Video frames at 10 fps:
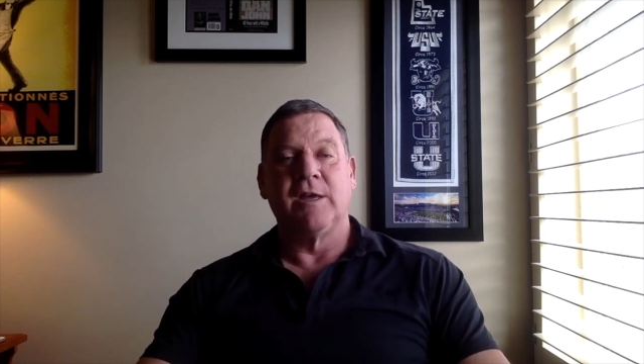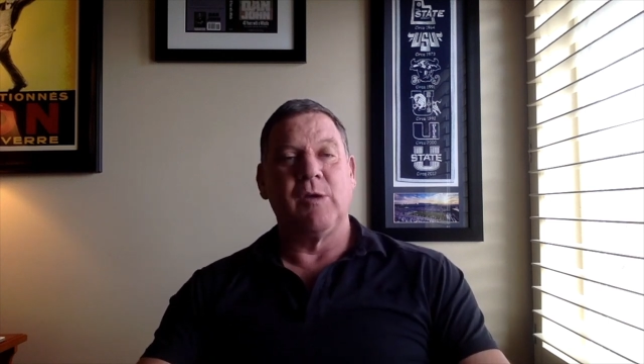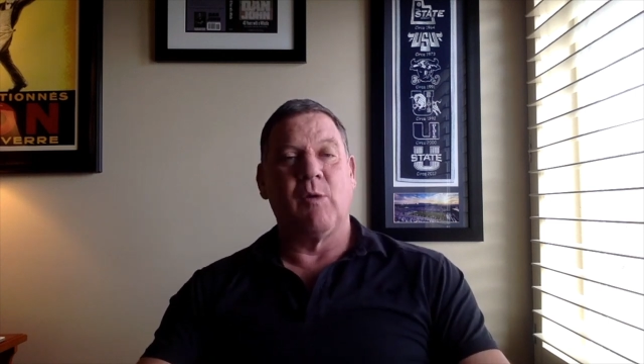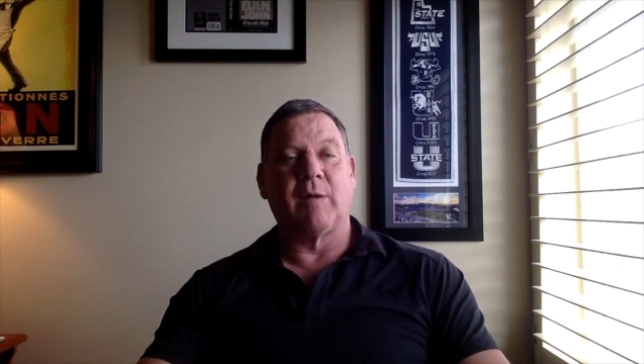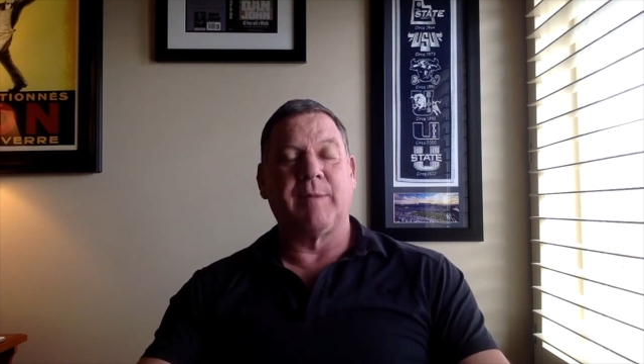
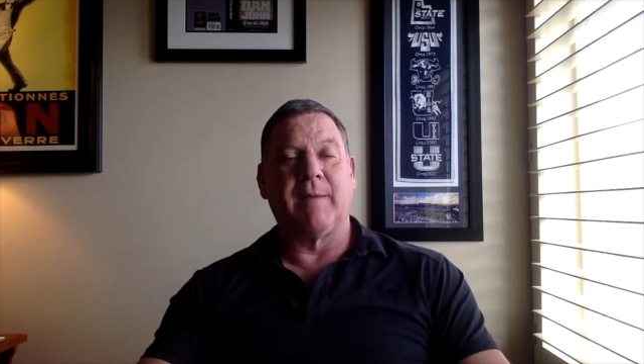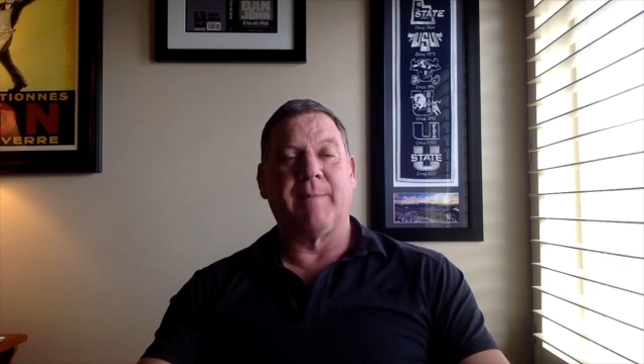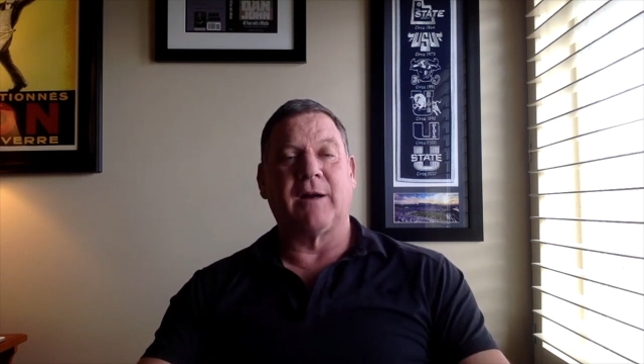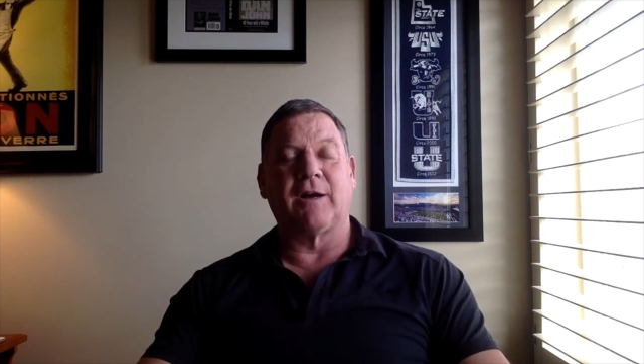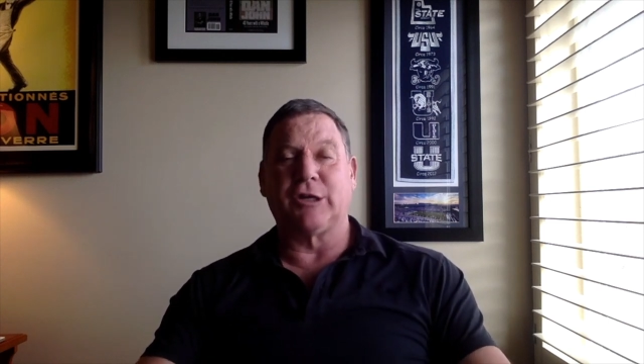You want to be a
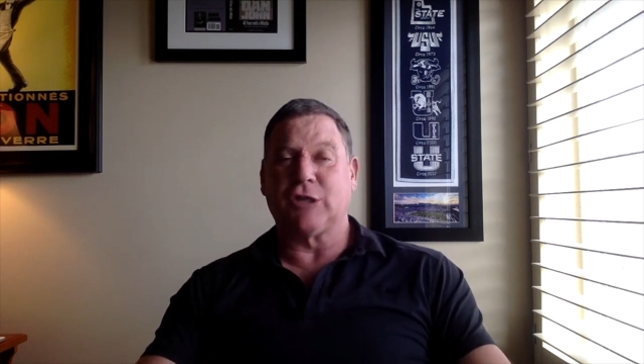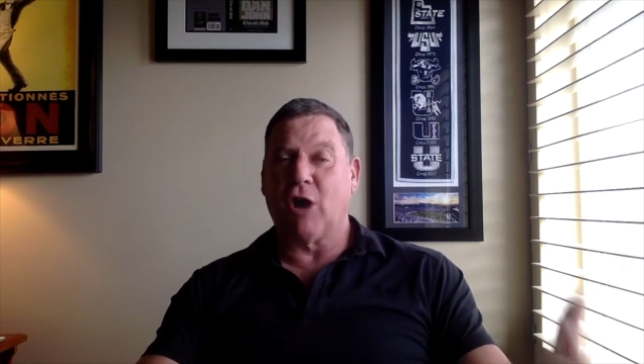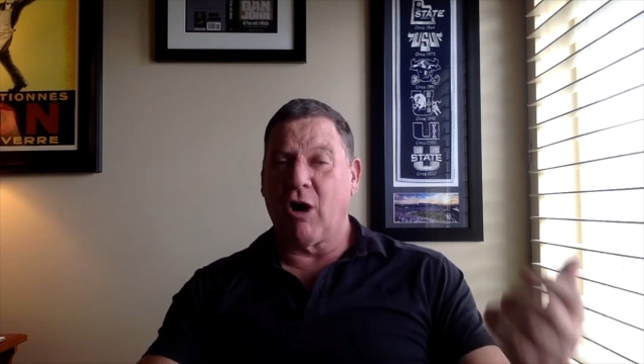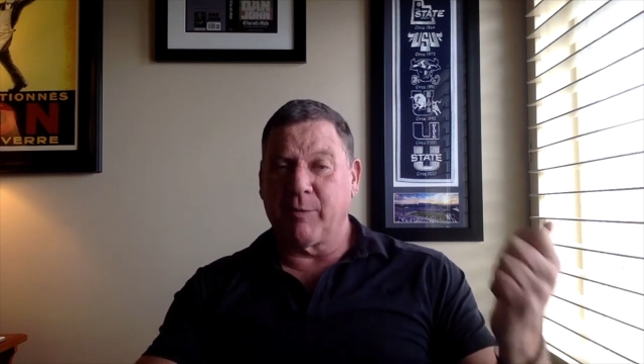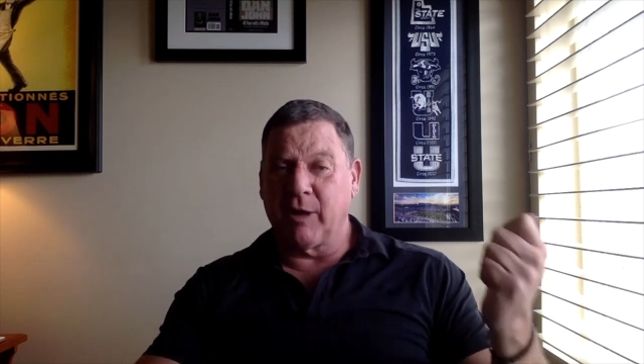better
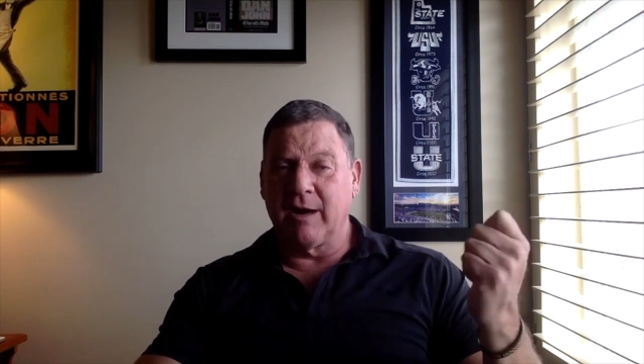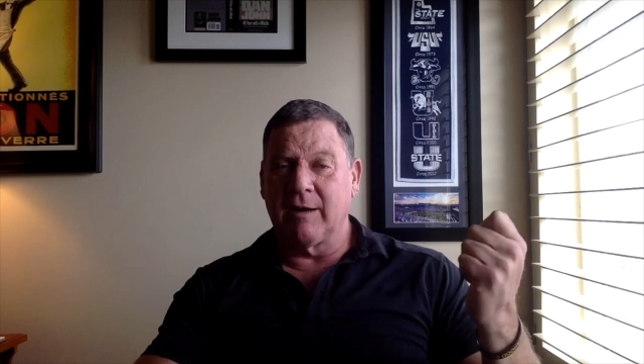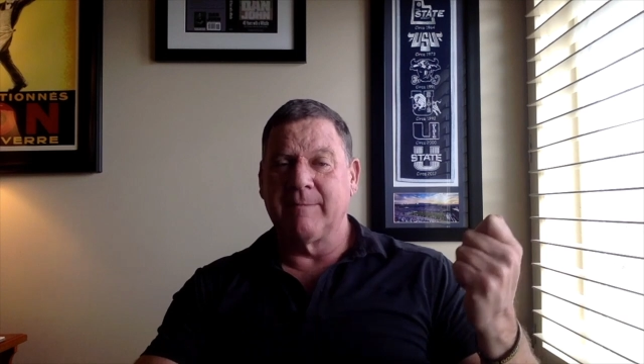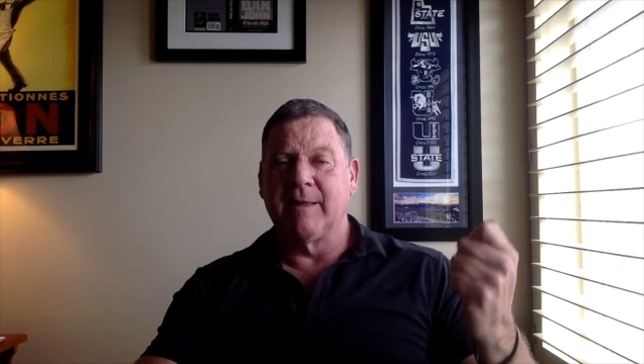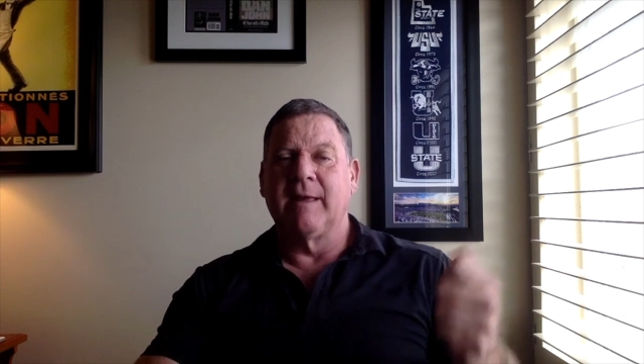guitar
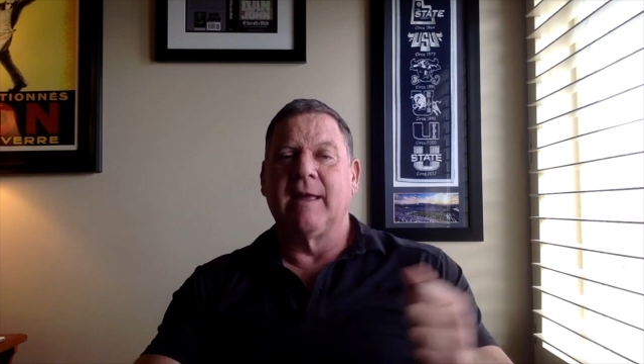player?